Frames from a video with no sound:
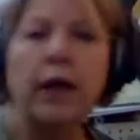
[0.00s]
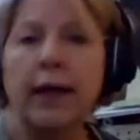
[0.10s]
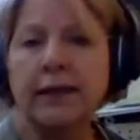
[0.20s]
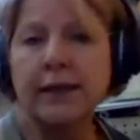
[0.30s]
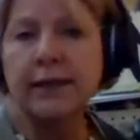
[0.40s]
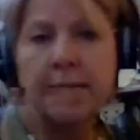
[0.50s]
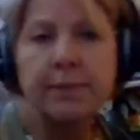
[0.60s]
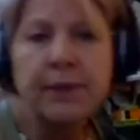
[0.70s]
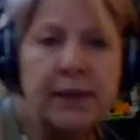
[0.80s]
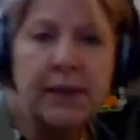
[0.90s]
really
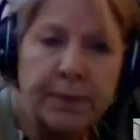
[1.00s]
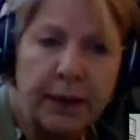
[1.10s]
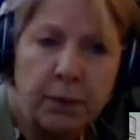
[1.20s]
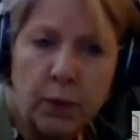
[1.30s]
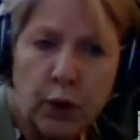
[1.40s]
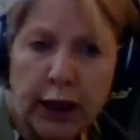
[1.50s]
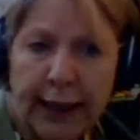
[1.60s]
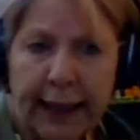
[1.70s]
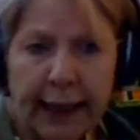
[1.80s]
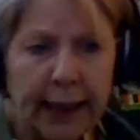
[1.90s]
seems to be
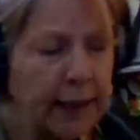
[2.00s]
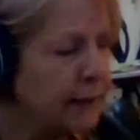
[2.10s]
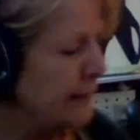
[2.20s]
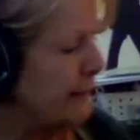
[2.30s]
working.